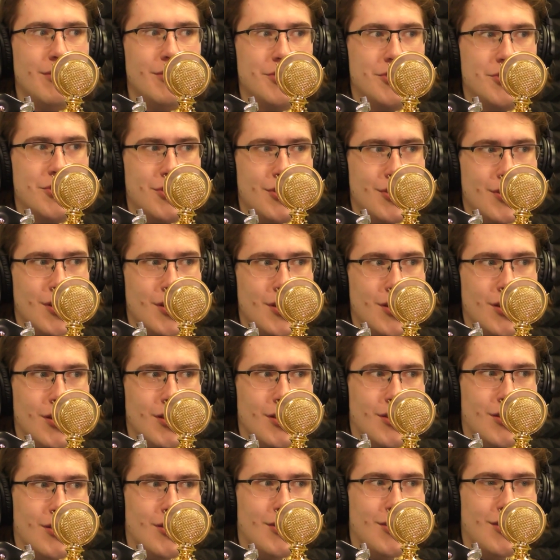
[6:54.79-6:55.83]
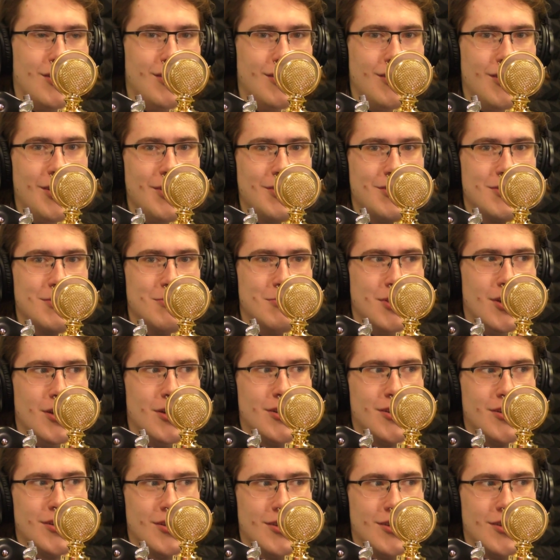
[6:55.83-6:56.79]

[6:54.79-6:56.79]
yeah. He likes him young.